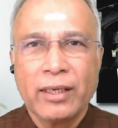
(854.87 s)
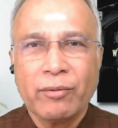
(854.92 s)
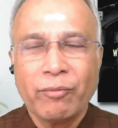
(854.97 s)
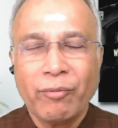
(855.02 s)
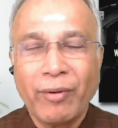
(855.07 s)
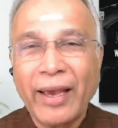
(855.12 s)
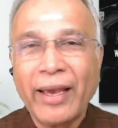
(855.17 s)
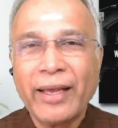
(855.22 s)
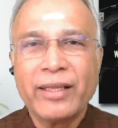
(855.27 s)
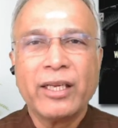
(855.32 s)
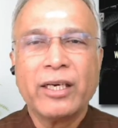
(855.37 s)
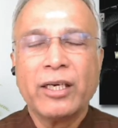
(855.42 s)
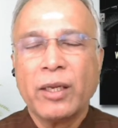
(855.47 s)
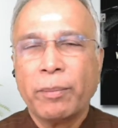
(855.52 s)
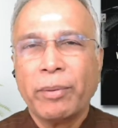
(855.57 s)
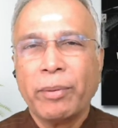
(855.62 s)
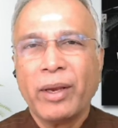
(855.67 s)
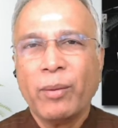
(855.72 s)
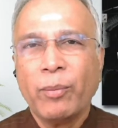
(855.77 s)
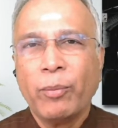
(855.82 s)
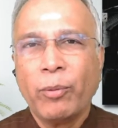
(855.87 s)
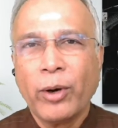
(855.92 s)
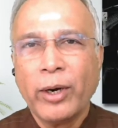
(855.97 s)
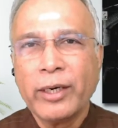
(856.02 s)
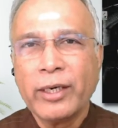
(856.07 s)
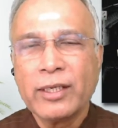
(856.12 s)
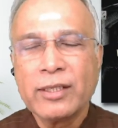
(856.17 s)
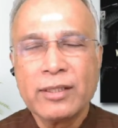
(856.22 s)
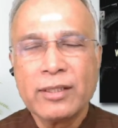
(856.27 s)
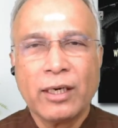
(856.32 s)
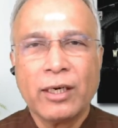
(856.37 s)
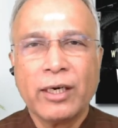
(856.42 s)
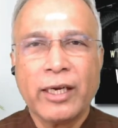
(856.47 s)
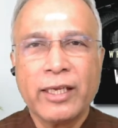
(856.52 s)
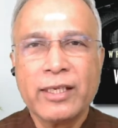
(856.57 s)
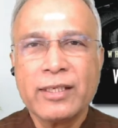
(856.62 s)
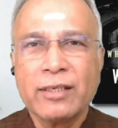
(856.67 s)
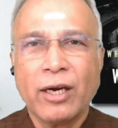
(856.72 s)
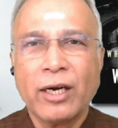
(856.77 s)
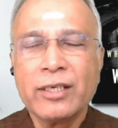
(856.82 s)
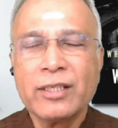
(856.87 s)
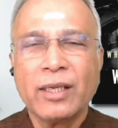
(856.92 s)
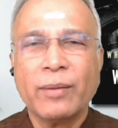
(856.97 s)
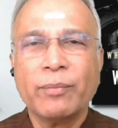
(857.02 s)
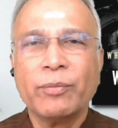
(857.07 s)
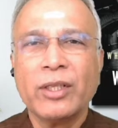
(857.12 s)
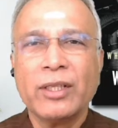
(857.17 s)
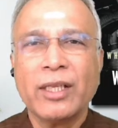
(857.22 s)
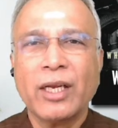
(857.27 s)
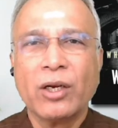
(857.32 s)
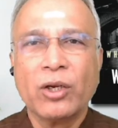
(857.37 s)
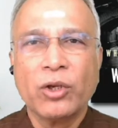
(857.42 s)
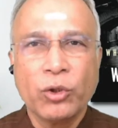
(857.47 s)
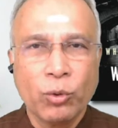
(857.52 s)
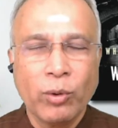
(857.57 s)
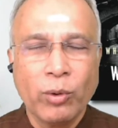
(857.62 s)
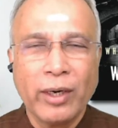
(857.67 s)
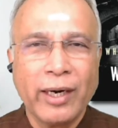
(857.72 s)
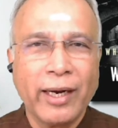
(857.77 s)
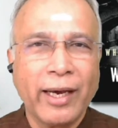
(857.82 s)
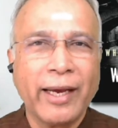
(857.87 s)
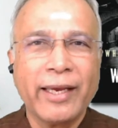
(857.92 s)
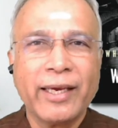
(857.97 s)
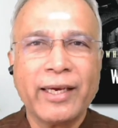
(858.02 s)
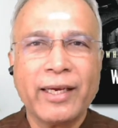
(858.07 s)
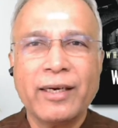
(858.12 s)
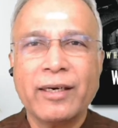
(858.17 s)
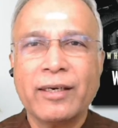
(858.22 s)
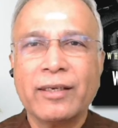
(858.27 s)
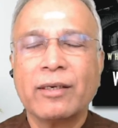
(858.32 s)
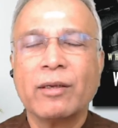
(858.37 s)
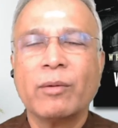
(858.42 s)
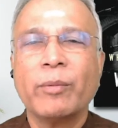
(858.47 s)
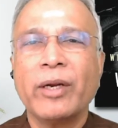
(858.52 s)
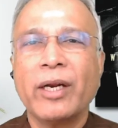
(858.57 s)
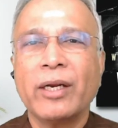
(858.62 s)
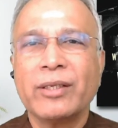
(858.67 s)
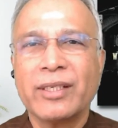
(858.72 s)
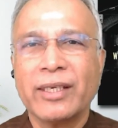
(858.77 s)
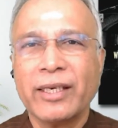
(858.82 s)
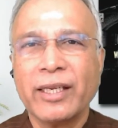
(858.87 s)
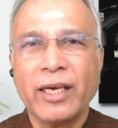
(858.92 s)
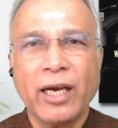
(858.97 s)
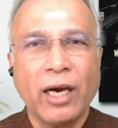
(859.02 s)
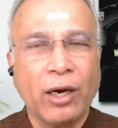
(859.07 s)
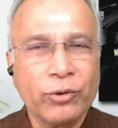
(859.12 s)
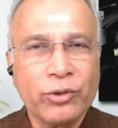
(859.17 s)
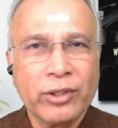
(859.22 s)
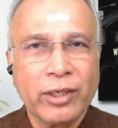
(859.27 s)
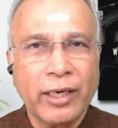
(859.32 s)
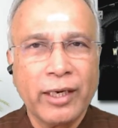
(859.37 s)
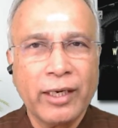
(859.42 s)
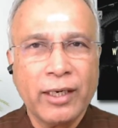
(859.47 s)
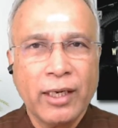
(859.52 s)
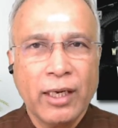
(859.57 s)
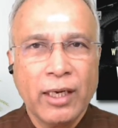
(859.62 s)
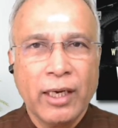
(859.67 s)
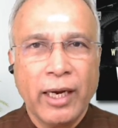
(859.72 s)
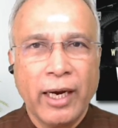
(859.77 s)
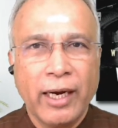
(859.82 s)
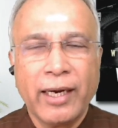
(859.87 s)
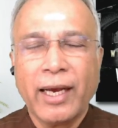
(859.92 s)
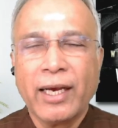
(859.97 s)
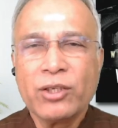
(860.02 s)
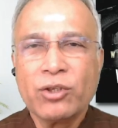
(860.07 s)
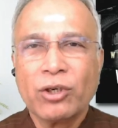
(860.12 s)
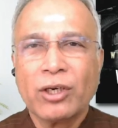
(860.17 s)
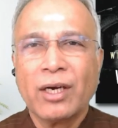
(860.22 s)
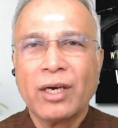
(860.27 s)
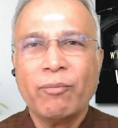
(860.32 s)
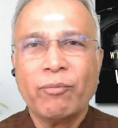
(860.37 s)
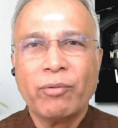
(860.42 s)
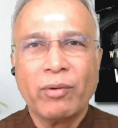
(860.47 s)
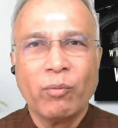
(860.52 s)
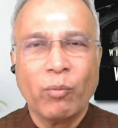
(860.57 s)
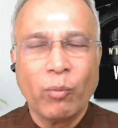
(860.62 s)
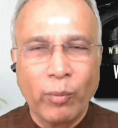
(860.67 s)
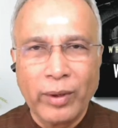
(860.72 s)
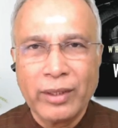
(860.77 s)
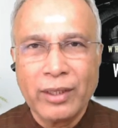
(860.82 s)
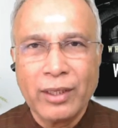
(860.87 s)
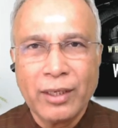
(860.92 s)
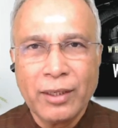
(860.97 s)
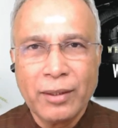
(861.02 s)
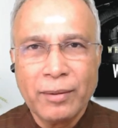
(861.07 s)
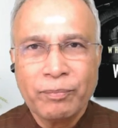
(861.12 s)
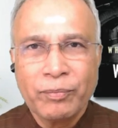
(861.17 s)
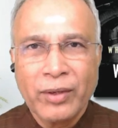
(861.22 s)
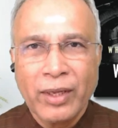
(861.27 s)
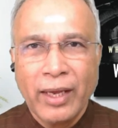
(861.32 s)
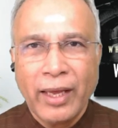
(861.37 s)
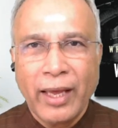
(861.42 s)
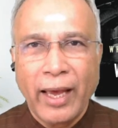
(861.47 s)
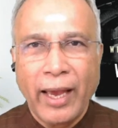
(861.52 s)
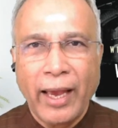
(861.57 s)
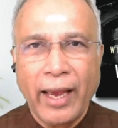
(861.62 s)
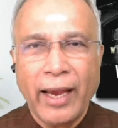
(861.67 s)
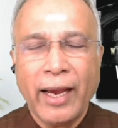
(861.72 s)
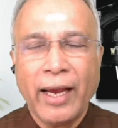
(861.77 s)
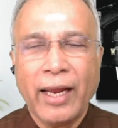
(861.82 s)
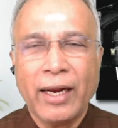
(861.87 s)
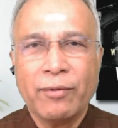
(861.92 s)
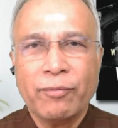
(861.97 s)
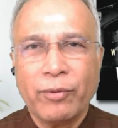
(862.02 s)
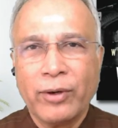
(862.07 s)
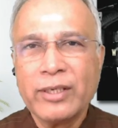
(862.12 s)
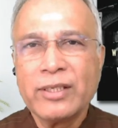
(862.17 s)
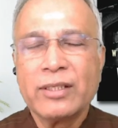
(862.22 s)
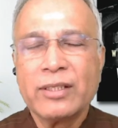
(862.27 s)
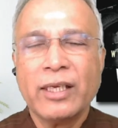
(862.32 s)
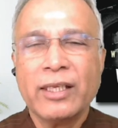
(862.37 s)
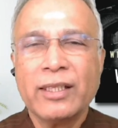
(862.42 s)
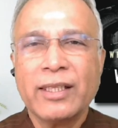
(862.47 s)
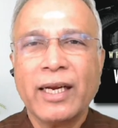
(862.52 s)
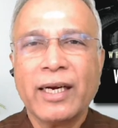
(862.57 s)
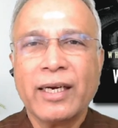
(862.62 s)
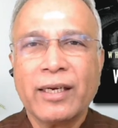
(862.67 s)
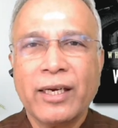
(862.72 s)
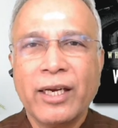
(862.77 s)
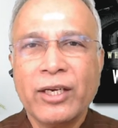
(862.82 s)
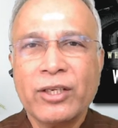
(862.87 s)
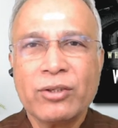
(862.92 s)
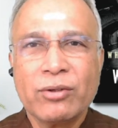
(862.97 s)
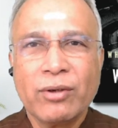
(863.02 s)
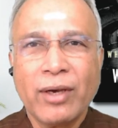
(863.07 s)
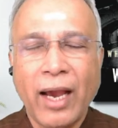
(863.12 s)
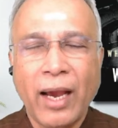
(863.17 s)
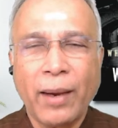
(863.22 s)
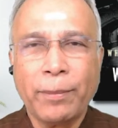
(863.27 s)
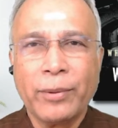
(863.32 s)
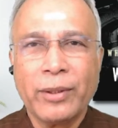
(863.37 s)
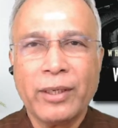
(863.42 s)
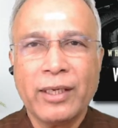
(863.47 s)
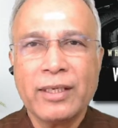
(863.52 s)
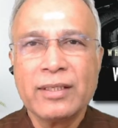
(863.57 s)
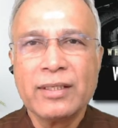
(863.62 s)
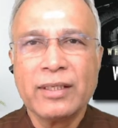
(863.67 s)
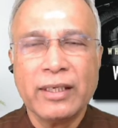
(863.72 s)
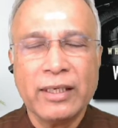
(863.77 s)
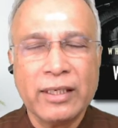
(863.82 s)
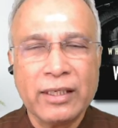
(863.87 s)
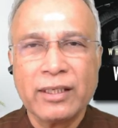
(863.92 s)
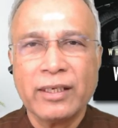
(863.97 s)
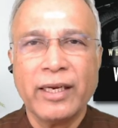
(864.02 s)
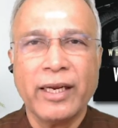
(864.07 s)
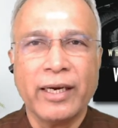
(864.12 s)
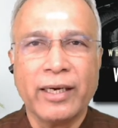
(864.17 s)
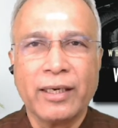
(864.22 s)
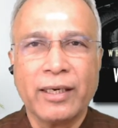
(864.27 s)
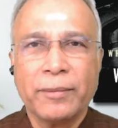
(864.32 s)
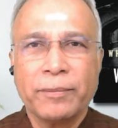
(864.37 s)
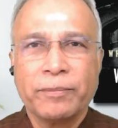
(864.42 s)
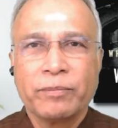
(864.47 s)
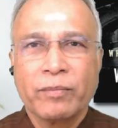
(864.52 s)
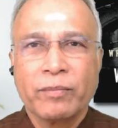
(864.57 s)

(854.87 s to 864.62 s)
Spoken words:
where the tipping point is not something that you and I can determine sitting outside. It has to come from within. And first thing that needs to happen is the internet